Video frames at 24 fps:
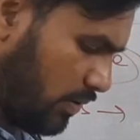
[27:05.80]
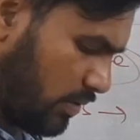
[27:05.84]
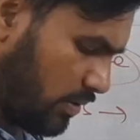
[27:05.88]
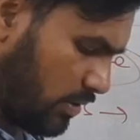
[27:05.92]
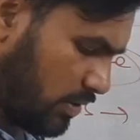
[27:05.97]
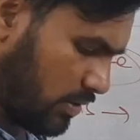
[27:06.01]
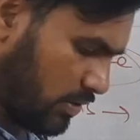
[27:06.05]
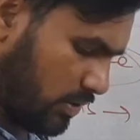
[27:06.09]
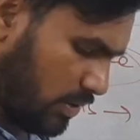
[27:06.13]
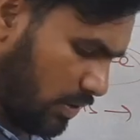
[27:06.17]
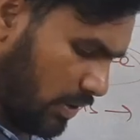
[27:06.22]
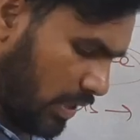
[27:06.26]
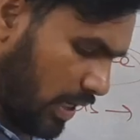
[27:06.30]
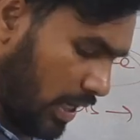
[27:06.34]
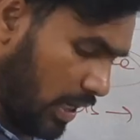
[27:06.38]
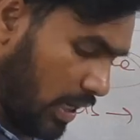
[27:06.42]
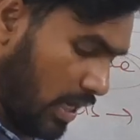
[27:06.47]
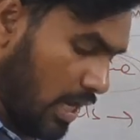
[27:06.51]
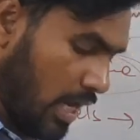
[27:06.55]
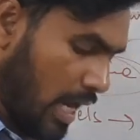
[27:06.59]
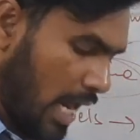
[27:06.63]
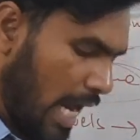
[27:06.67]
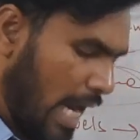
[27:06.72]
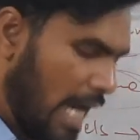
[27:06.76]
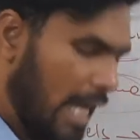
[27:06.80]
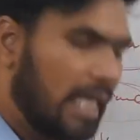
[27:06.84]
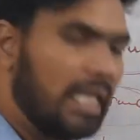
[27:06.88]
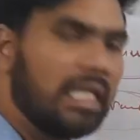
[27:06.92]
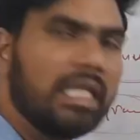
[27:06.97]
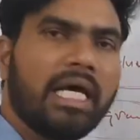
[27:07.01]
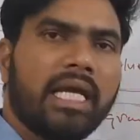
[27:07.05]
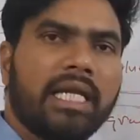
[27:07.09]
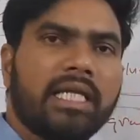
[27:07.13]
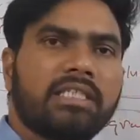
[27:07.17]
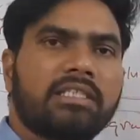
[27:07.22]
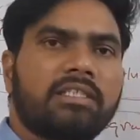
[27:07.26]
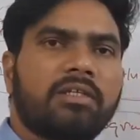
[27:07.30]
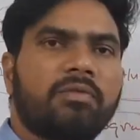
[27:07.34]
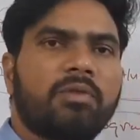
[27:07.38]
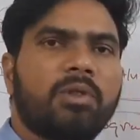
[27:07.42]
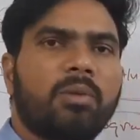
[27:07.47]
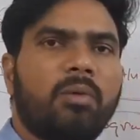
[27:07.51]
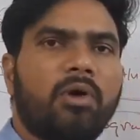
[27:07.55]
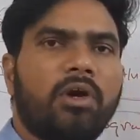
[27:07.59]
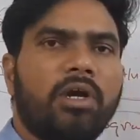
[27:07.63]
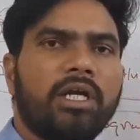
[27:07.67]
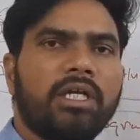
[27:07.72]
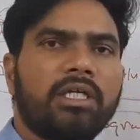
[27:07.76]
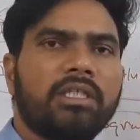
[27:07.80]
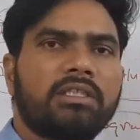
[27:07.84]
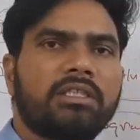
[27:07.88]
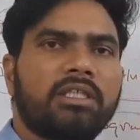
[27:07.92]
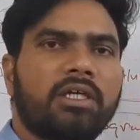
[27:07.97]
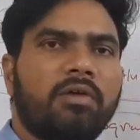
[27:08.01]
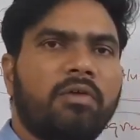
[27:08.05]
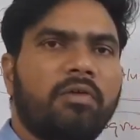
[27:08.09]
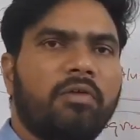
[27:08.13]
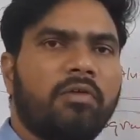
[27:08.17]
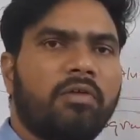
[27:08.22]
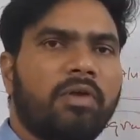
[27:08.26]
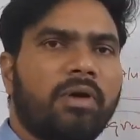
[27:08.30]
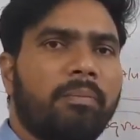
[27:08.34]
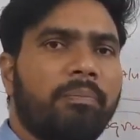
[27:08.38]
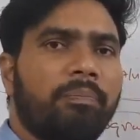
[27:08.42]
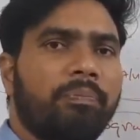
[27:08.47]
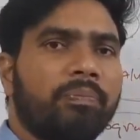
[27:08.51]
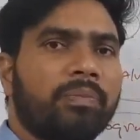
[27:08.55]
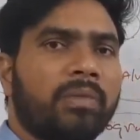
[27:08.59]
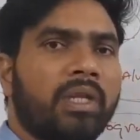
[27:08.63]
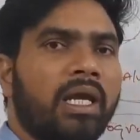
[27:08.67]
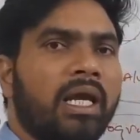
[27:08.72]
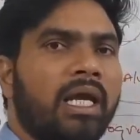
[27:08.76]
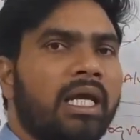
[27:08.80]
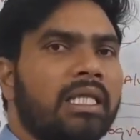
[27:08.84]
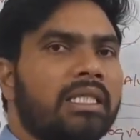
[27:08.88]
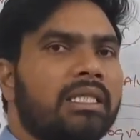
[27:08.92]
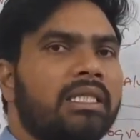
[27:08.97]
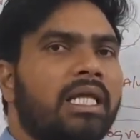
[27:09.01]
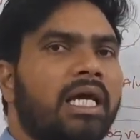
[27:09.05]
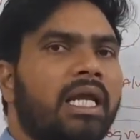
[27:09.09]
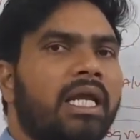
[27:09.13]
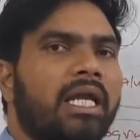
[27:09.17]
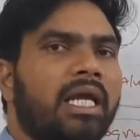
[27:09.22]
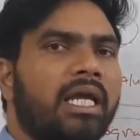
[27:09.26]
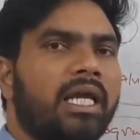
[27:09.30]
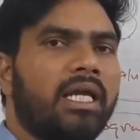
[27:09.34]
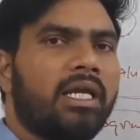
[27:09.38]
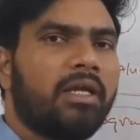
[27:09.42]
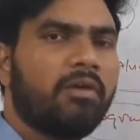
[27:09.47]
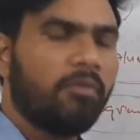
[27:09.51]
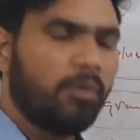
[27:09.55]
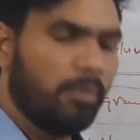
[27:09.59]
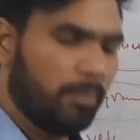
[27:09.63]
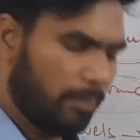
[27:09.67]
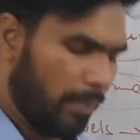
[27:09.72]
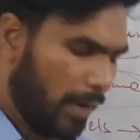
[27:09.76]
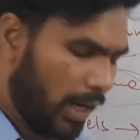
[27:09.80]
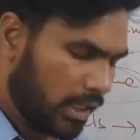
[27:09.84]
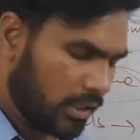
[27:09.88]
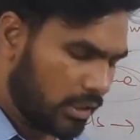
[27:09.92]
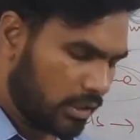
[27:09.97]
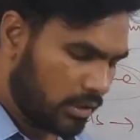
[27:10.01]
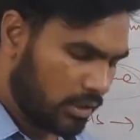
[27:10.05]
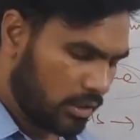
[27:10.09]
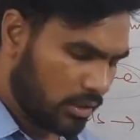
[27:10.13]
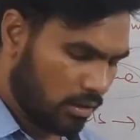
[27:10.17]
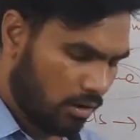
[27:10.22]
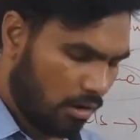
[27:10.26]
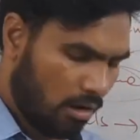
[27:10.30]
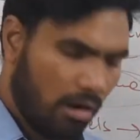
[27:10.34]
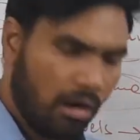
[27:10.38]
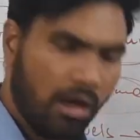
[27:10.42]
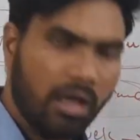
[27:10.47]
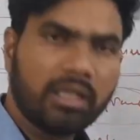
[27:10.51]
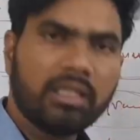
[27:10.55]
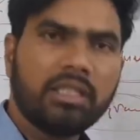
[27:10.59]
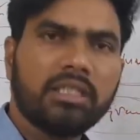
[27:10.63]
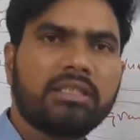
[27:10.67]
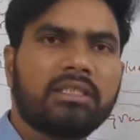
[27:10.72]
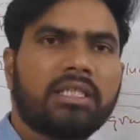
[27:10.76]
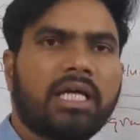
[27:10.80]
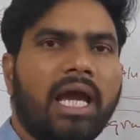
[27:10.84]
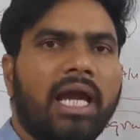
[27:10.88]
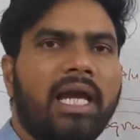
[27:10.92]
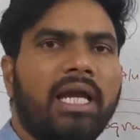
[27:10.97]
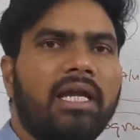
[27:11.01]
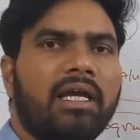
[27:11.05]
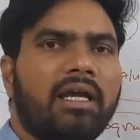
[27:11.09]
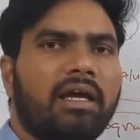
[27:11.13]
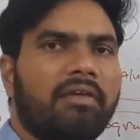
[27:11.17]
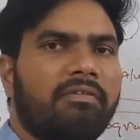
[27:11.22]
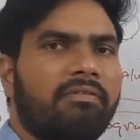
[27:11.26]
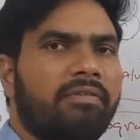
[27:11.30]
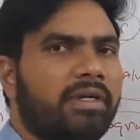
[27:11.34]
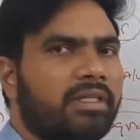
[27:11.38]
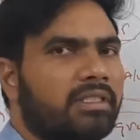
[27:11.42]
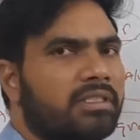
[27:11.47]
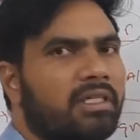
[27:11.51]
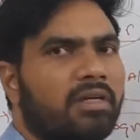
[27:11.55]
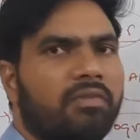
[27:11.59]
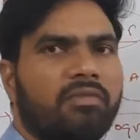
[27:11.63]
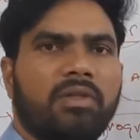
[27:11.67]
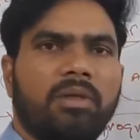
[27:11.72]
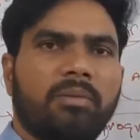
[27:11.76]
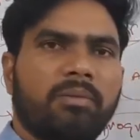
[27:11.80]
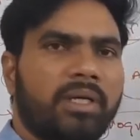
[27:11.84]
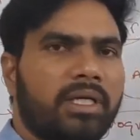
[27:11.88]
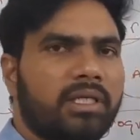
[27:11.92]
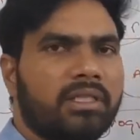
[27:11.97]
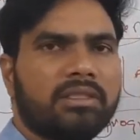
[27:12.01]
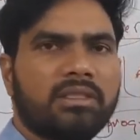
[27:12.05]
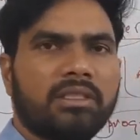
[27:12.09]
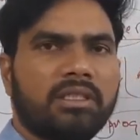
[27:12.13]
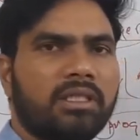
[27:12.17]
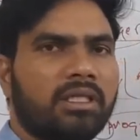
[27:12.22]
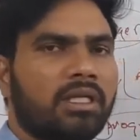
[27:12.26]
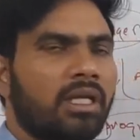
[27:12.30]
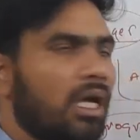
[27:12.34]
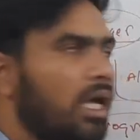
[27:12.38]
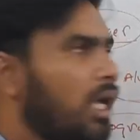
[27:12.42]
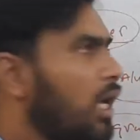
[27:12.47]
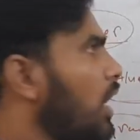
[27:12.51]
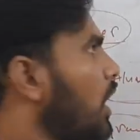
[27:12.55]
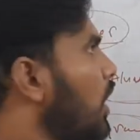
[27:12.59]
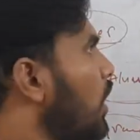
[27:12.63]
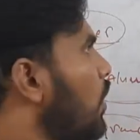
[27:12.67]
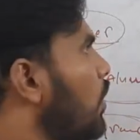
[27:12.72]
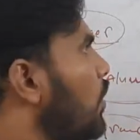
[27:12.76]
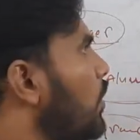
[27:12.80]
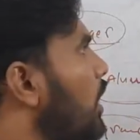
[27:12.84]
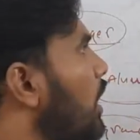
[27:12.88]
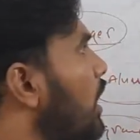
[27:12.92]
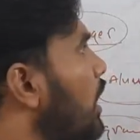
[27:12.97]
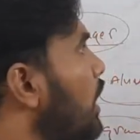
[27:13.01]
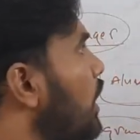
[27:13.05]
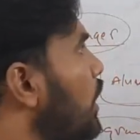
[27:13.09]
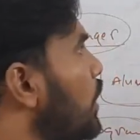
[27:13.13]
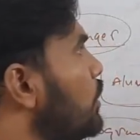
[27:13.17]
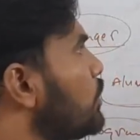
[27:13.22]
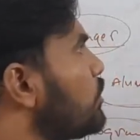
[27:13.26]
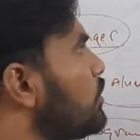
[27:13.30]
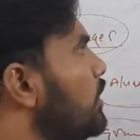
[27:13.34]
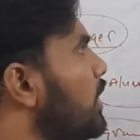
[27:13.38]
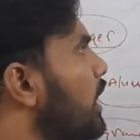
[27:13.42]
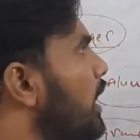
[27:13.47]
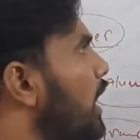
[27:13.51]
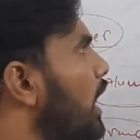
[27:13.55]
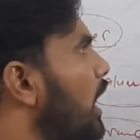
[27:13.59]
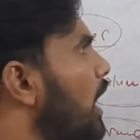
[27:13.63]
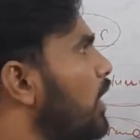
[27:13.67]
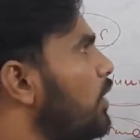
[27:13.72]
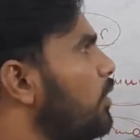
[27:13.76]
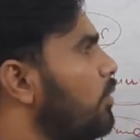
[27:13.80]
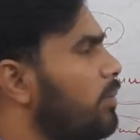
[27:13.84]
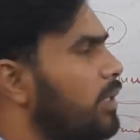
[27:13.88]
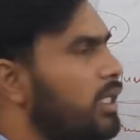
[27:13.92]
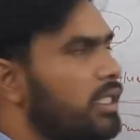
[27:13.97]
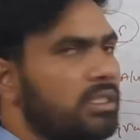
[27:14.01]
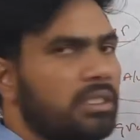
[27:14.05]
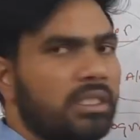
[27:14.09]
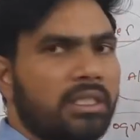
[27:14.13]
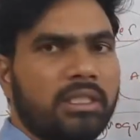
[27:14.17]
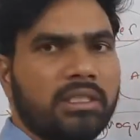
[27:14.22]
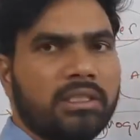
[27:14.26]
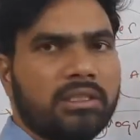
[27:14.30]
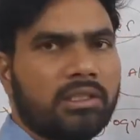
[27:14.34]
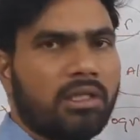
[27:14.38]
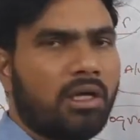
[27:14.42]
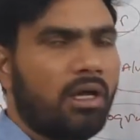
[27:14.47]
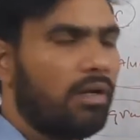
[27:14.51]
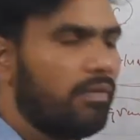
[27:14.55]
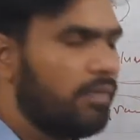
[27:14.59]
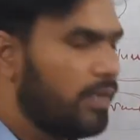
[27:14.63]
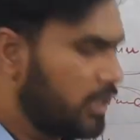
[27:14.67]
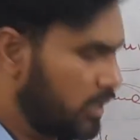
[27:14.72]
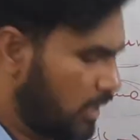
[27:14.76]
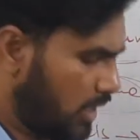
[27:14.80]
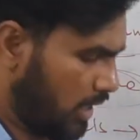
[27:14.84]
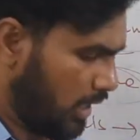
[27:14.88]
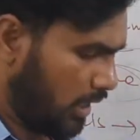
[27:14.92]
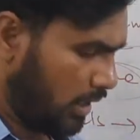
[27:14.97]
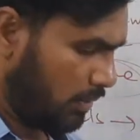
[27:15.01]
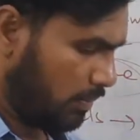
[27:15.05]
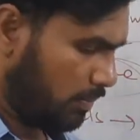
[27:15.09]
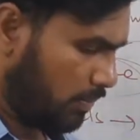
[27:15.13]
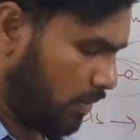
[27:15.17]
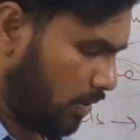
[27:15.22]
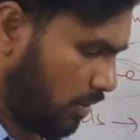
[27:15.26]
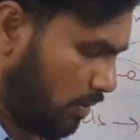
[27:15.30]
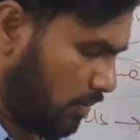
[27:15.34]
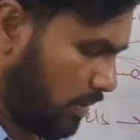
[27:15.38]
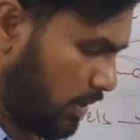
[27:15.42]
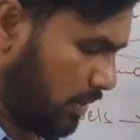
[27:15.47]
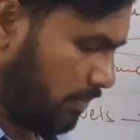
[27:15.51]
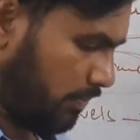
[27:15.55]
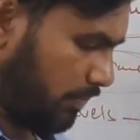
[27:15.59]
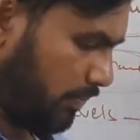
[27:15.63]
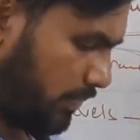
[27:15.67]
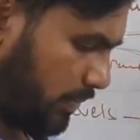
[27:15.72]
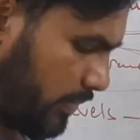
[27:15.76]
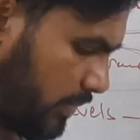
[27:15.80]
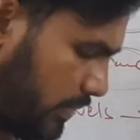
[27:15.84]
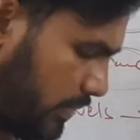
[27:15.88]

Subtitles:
good. Okay, and the rest of the body is saved from the negative impact or the side effects of the medicine. Okay, so the nanomedicine is solving that problem,